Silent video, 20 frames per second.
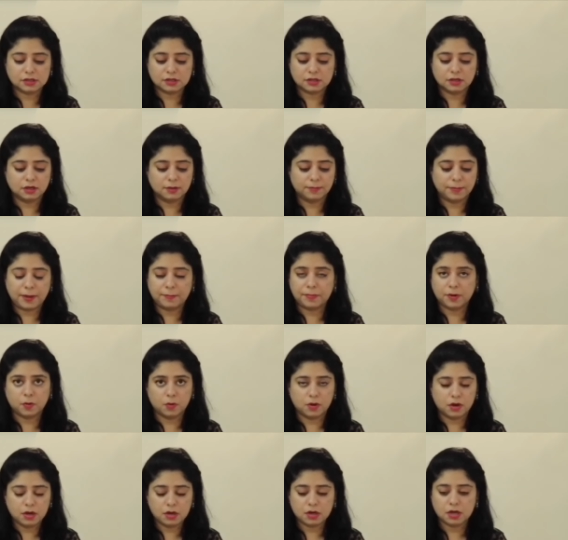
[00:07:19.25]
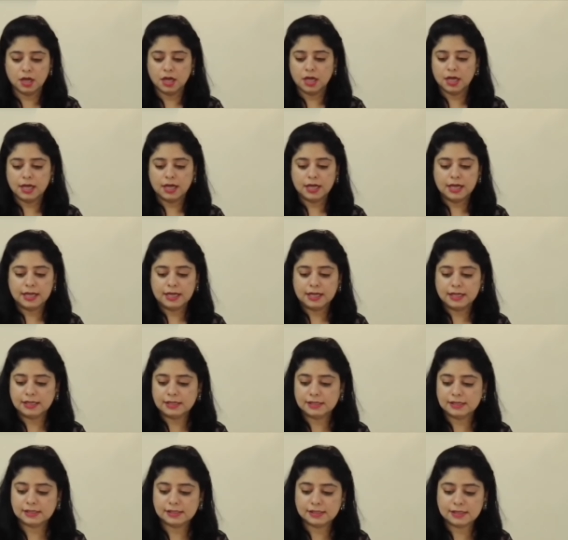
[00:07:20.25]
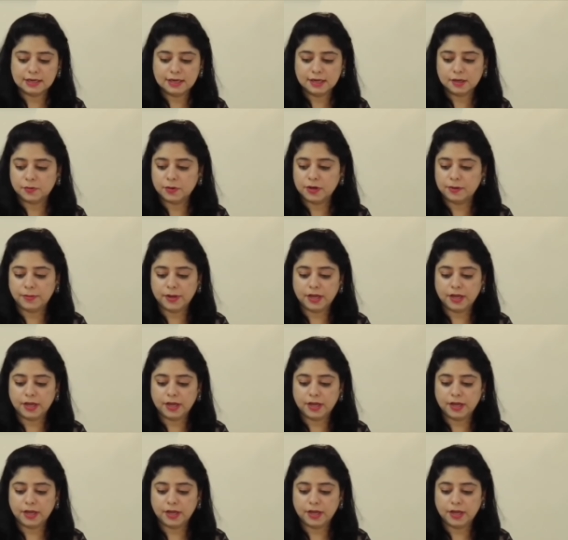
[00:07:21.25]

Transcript: paperwork, still it will be